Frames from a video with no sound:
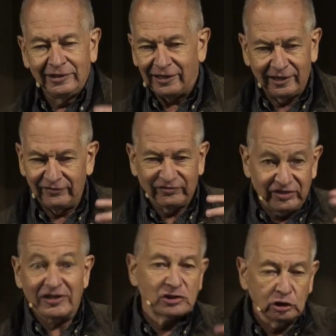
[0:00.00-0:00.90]
of
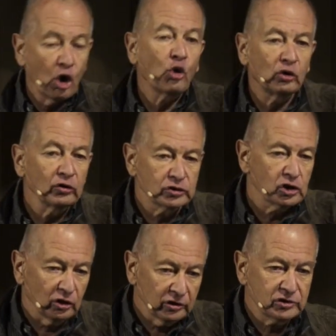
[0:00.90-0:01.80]
this local
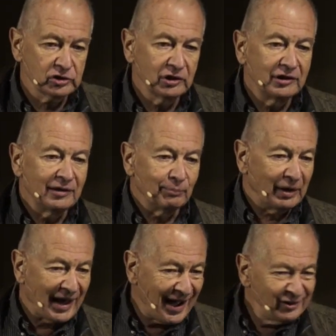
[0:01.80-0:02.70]
church, but
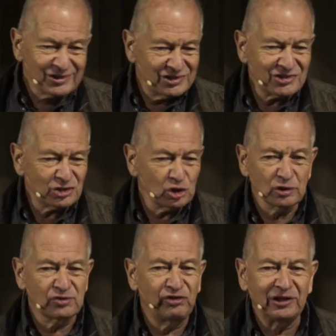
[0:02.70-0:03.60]
how does this
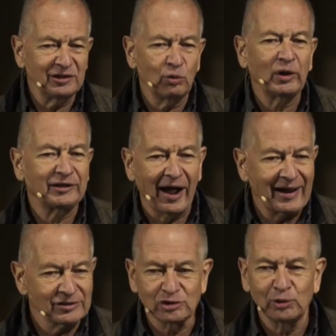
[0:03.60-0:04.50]
church fit into what God
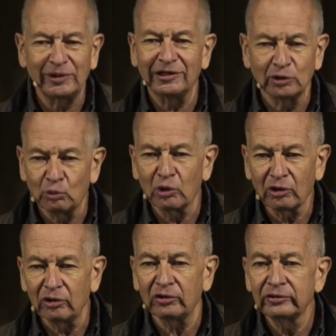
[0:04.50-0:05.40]
is doing in the
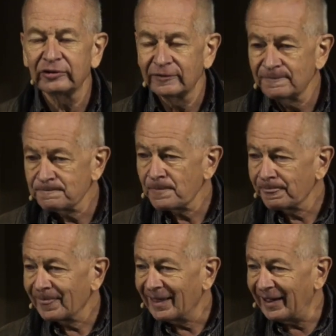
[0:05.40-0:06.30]
world?
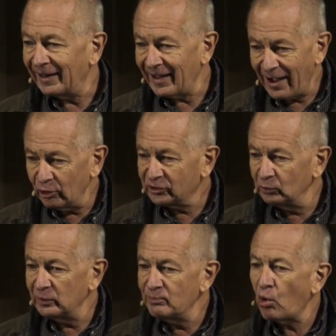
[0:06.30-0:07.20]
And how can
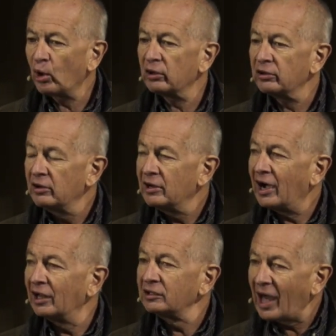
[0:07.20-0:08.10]
we more
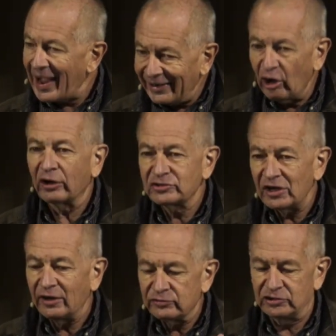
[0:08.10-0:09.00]
align
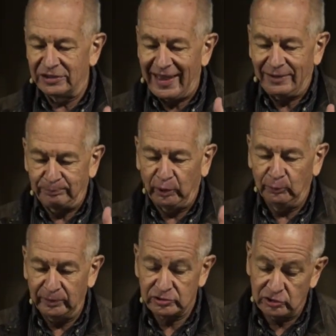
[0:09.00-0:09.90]
ourselves to that
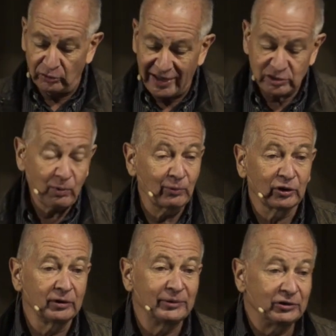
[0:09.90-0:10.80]
purpose? So that's what we're
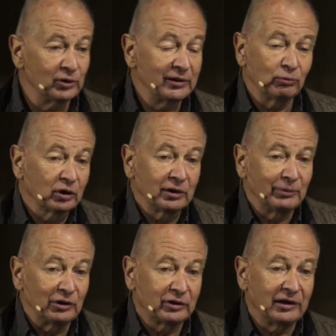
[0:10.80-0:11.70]
going to be doing. We're going to be
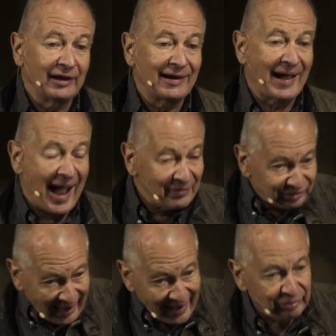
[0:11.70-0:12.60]
looking at
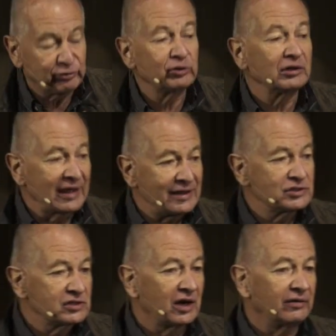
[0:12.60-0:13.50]
that through the
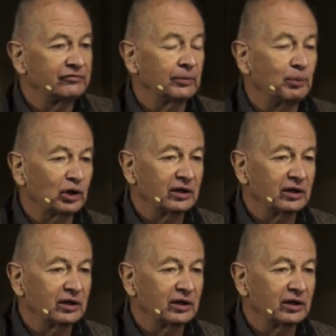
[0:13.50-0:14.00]
lens of the book